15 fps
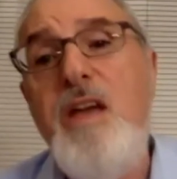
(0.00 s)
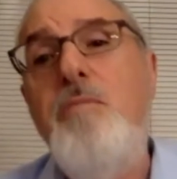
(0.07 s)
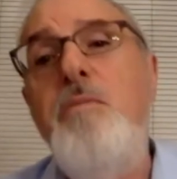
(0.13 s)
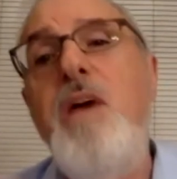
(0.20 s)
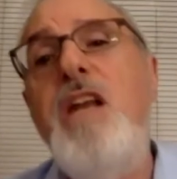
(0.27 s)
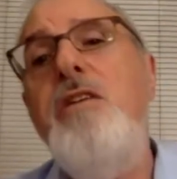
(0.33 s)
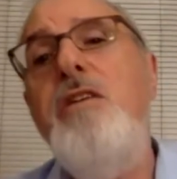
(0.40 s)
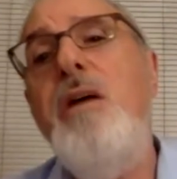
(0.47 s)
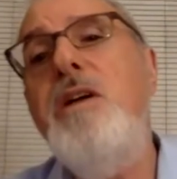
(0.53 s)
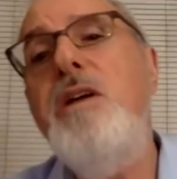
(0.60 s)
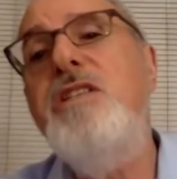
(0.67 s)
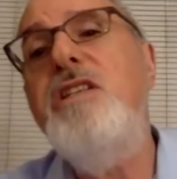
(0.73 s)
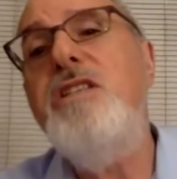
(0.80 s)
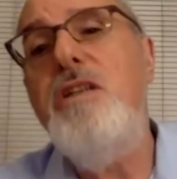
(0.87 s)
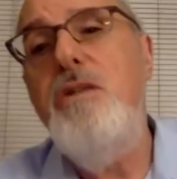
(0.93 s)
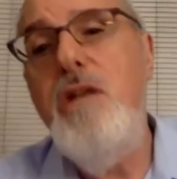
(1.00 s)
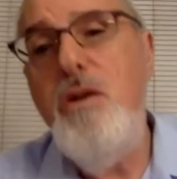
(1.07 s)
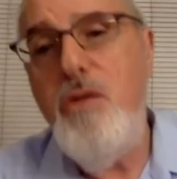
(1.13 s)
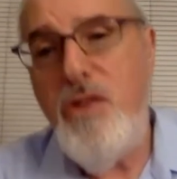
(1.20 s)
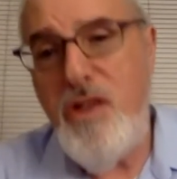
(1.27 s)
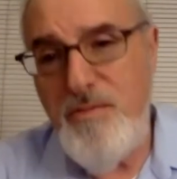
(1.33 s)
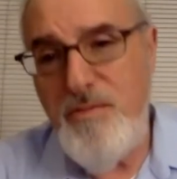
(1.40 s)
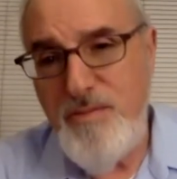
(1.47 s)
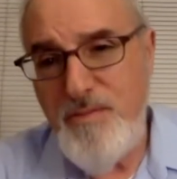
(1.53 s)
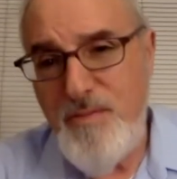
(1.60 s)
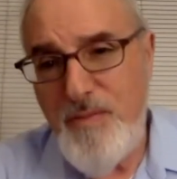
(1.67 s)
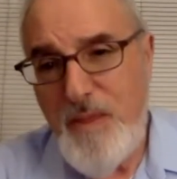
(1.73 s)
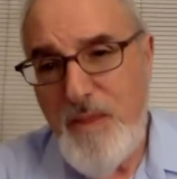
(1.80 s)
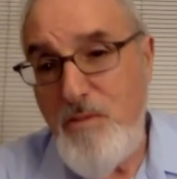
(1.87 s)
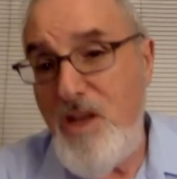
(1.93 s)
Many rabbis disagreed with him.
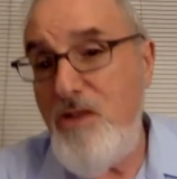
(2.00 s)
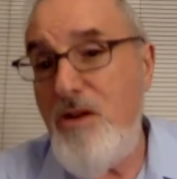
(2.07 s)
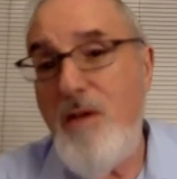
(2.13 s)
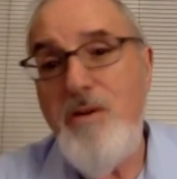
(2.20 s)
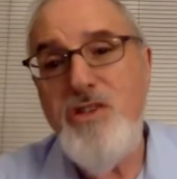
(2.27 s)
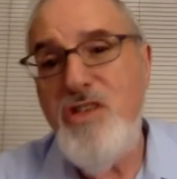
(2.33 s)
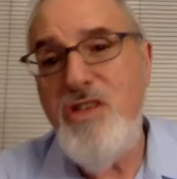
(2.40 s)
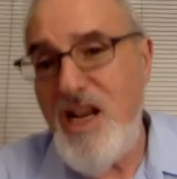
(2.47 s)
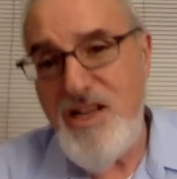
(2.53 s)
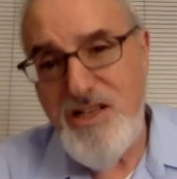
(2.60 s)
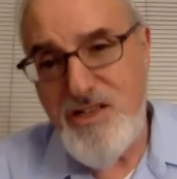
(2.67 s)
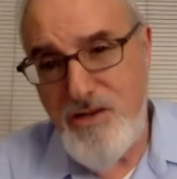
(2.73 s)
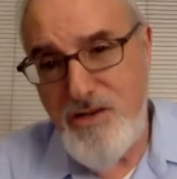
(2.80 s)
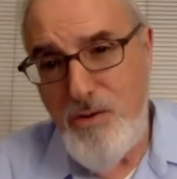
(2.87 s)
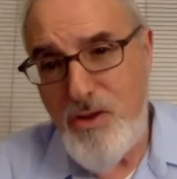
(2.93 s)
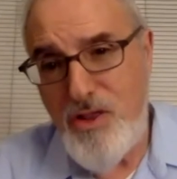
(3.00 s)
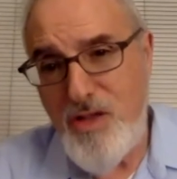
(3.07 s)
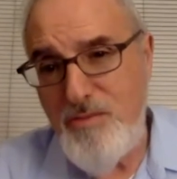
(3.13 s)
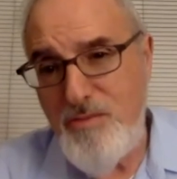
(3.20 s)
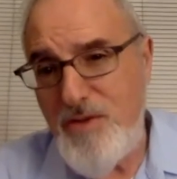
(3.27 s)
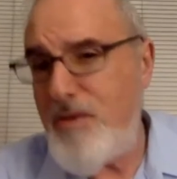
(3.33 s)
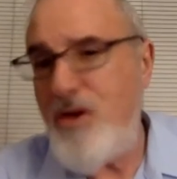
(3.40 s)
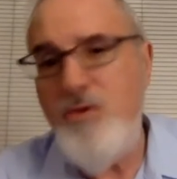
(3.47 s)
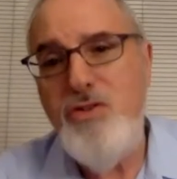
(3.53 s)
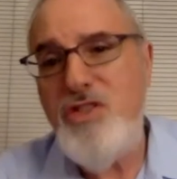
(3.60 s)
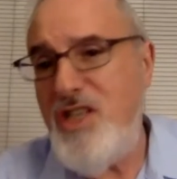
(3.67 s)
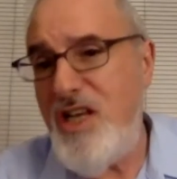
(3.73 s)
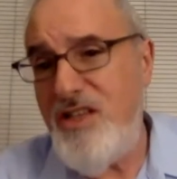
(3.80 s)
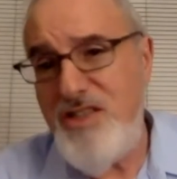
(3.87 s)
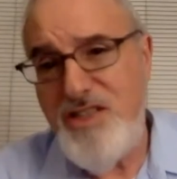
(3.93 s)
Many rabbis today disagree with him. Rabbi
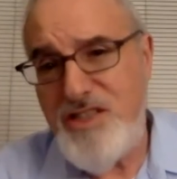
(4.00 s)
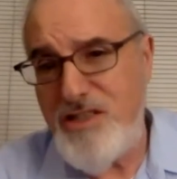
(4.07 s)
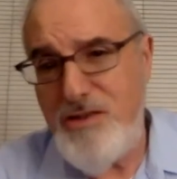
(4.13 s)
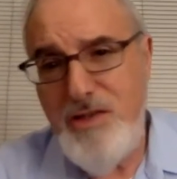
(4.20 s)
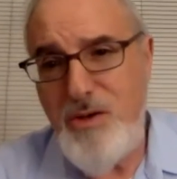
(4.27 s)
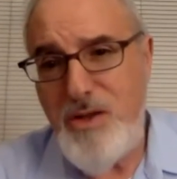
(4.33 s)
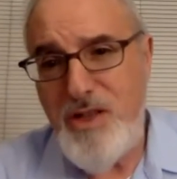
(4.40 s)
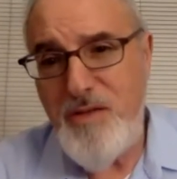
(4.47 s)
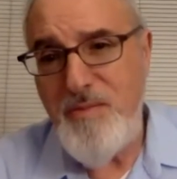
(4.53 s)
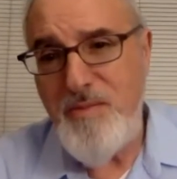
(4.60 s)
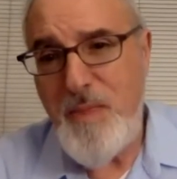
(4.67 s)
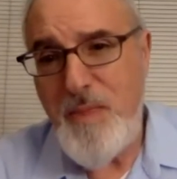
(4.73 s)
Uziel disagreed with him.